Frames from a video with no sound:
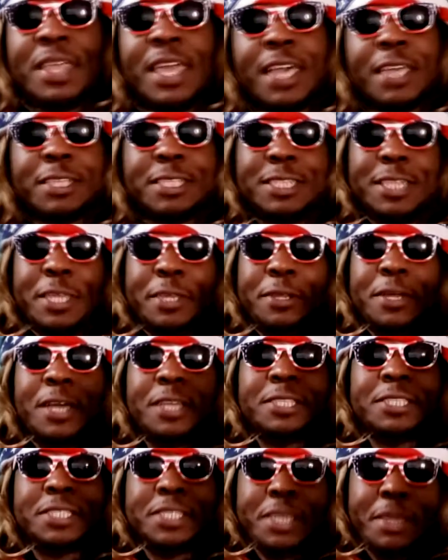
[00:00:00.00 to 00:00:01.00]
As little
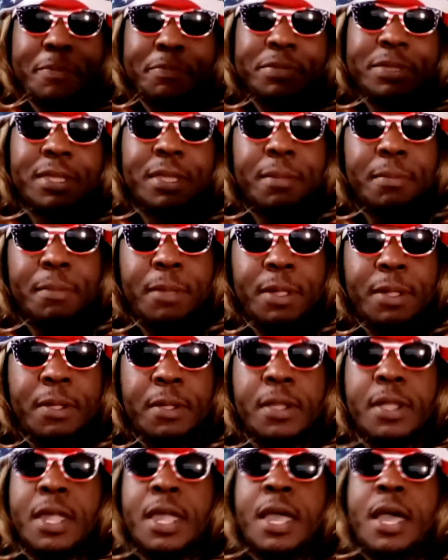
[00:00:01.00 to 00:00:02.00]
a symptom
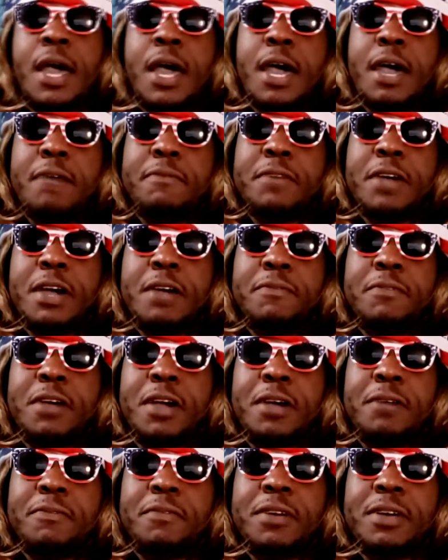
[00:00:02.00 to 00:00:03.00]
of, of,
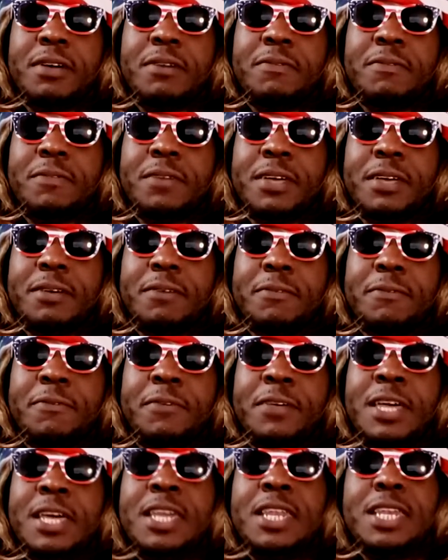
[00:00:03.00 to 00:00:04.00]
of, of, of
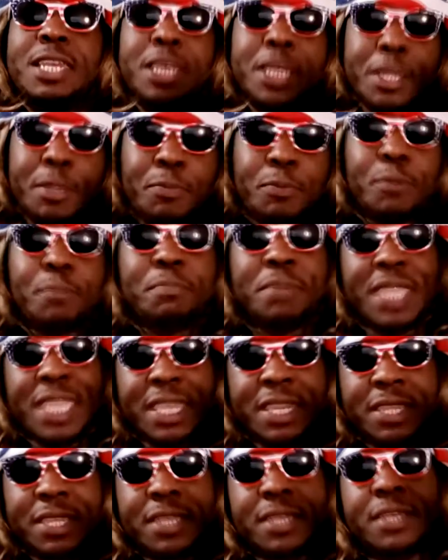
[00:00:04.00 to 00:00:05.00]
liberal
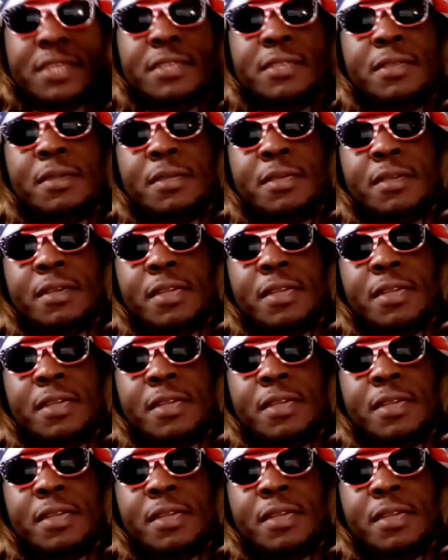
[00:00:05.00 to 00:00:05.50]
media